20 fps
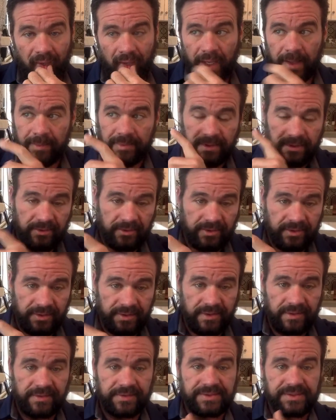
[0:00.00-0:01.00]
But then look on
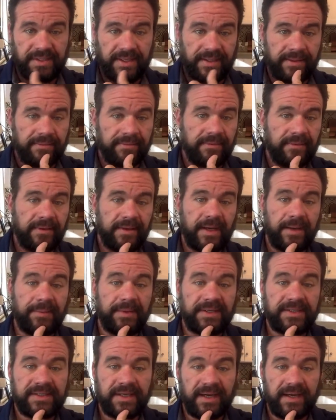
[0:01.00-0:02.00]
the other side. How
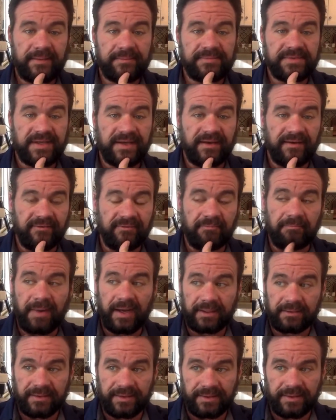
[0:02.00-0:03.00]
many times have
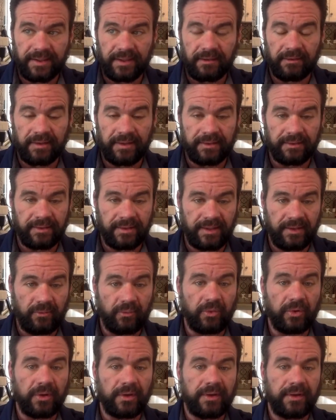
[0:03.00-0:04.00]
Mike Lindell and Lin
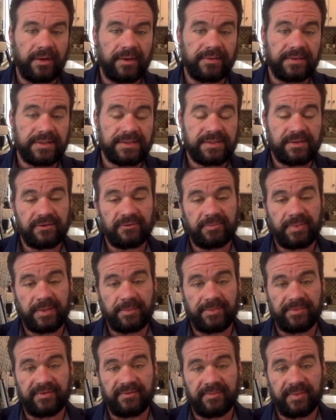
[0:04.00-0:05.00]
Wood and these other
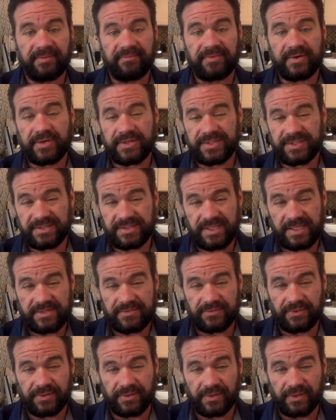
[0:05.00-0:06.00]
people that have been very
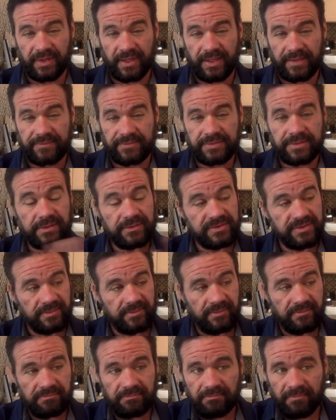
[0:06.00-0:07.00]
successful in their lives, some
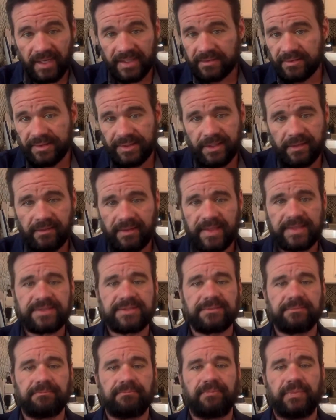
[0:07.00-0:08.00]
of them, Mike Lindell has
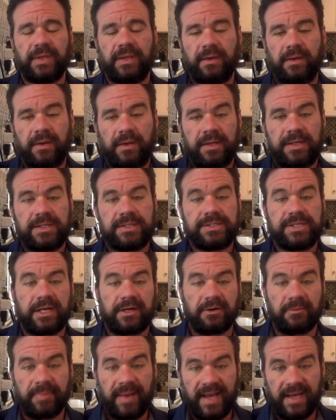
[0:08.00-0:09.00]
some
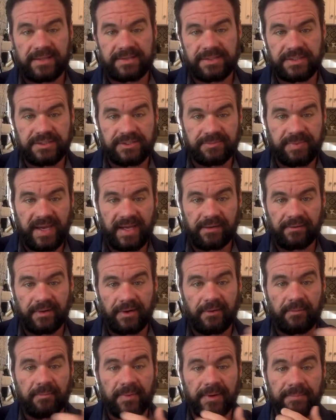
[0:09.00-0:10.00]
checkered past in his
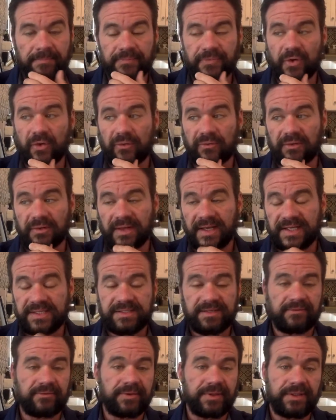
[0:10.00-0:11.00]
background, but over the last
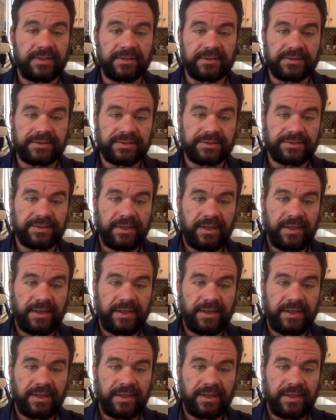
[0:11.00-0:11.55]
several years,